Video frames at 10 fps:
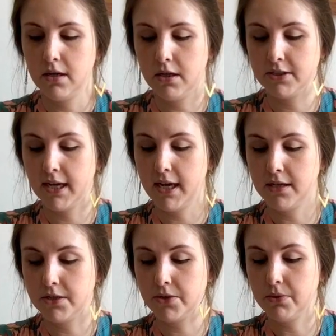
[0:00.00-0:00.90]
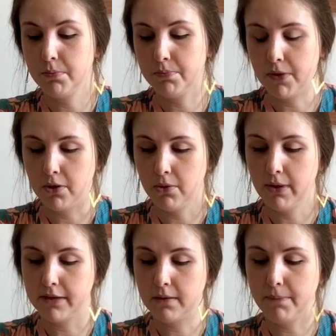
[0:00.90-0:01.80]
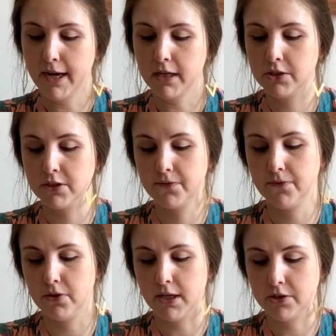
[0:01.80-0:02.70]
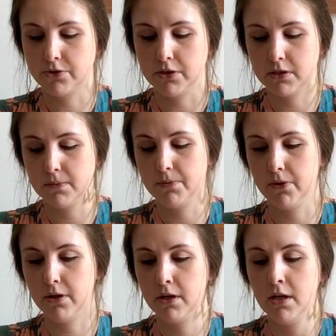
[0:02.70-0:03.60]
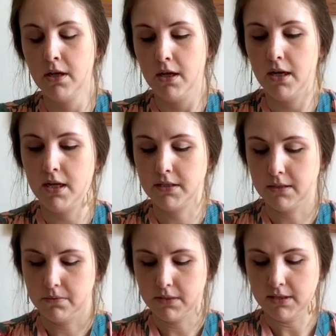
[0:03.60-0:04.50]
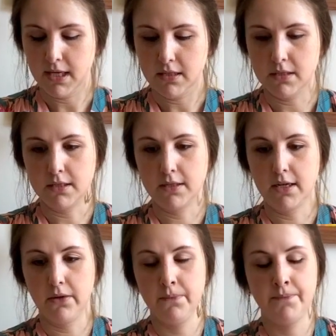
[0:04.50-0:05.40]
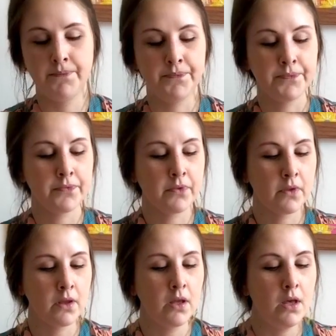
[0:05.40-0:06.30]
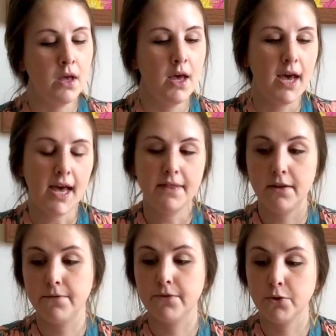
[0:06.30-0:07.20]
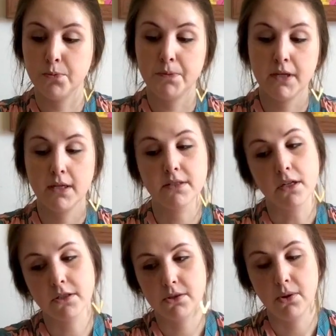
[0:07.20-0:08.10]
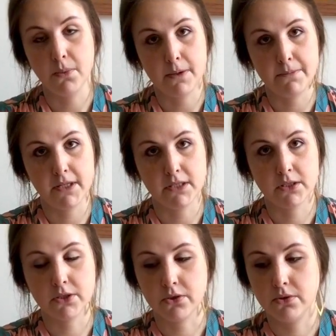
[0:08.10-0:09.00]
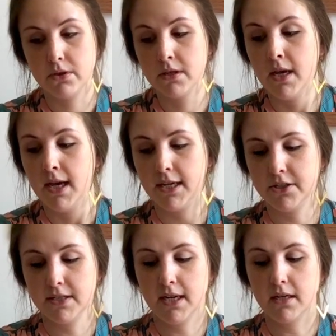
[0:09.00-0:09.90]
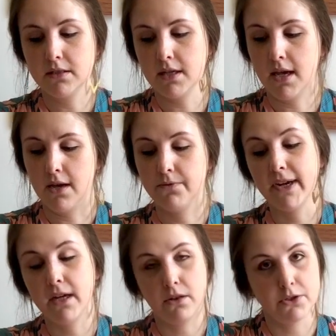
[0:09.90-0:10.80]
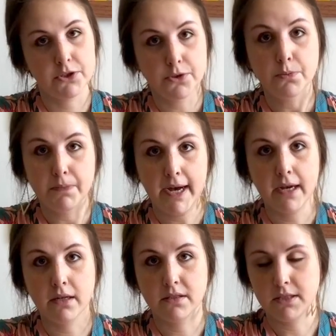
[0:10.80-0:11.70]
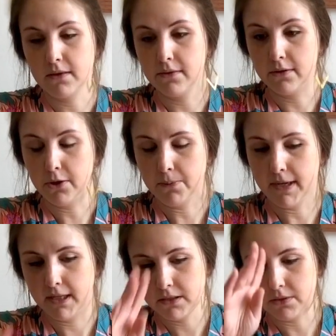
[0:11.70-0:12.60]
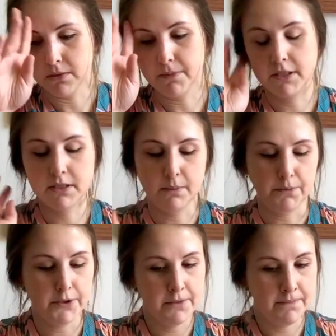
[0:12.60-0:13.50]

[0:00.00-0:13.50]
are tied into a bow at the back just for extra support and some design detail. And then View B is also a one-piece suit. It just has a regular scoop back instead of the low back, so it's a bit simpler.